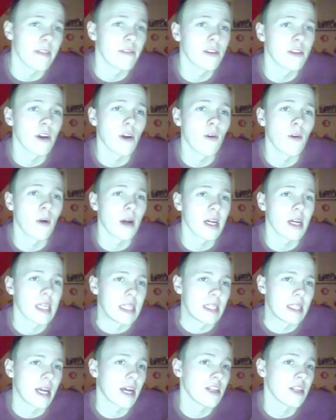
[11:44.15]
even though
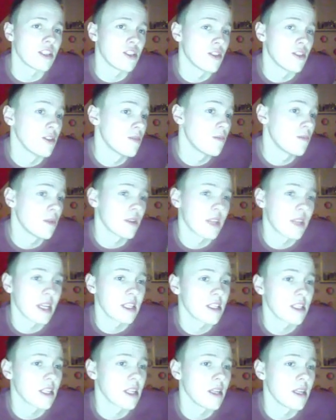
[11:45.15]
I should
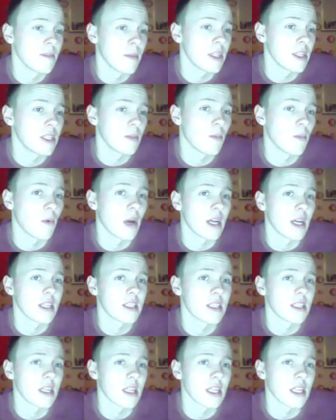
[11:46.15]
potentially, matchup
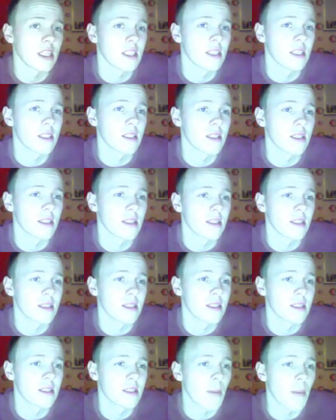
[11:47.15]
wise, at least
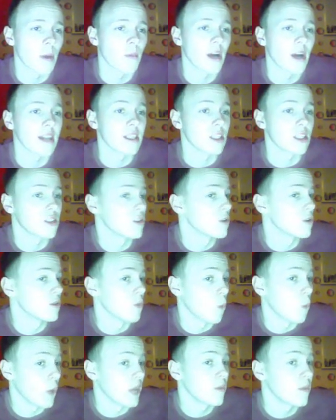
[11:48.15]
typing wise, I
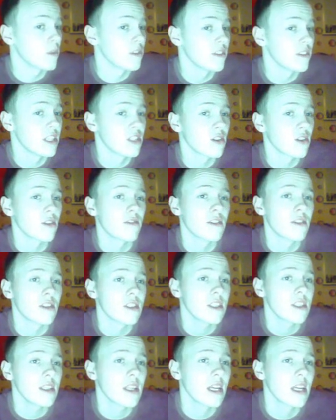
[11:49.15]
should win with Venusaur
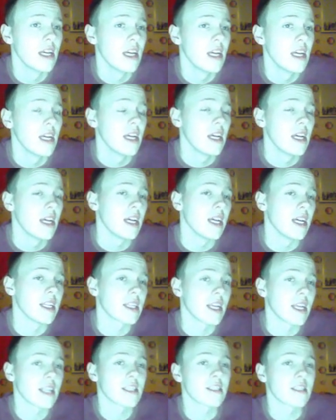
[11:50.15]
versus
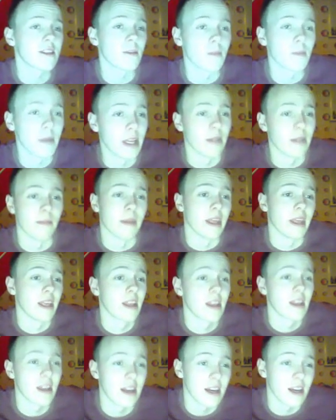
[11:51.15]
it can still beat
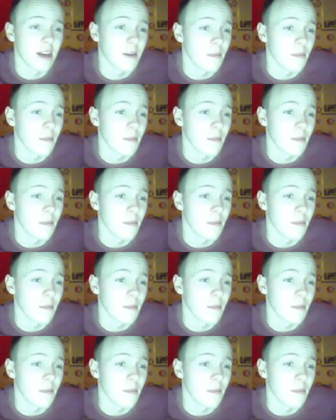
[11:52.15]
me.